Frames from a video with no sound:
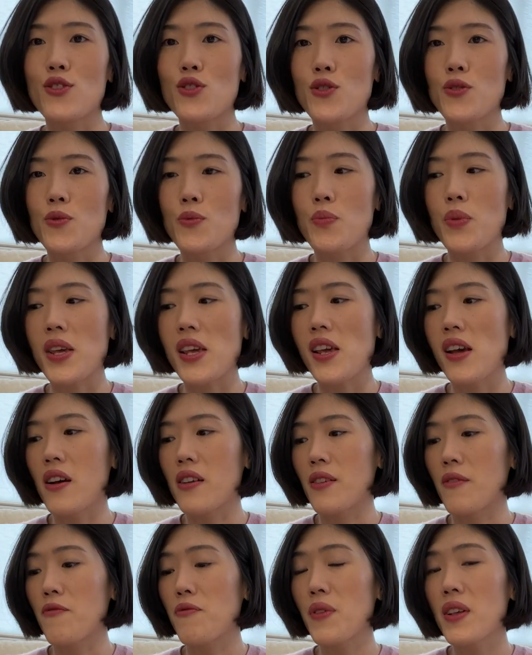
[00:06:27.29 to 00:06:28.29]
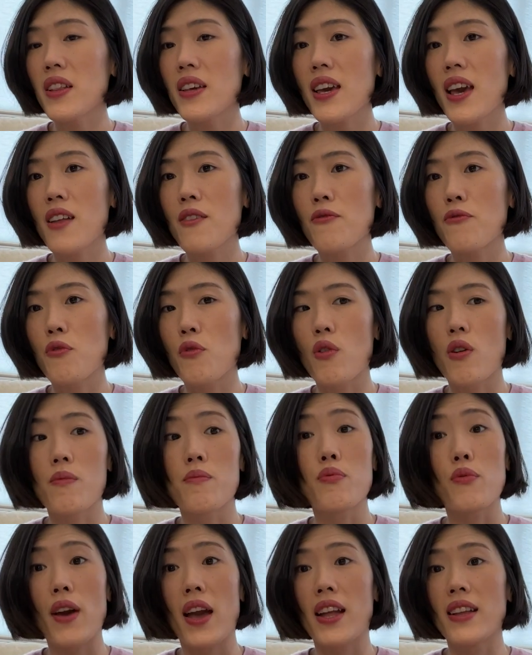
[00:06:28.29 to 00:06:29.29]
to be an affiliate for a
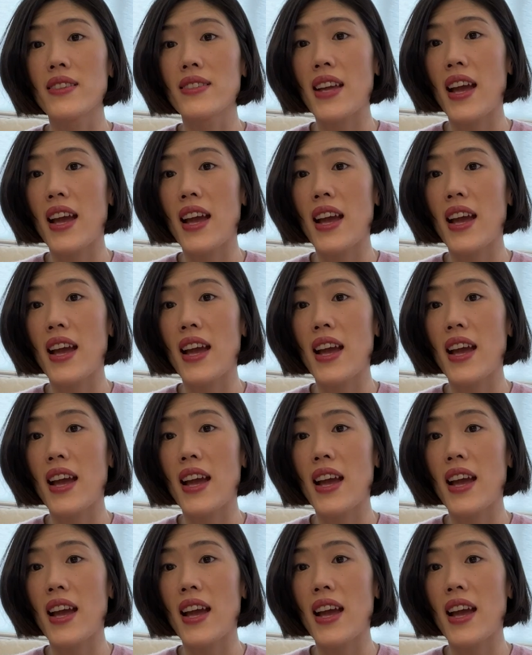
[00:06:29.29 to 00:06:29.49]
brand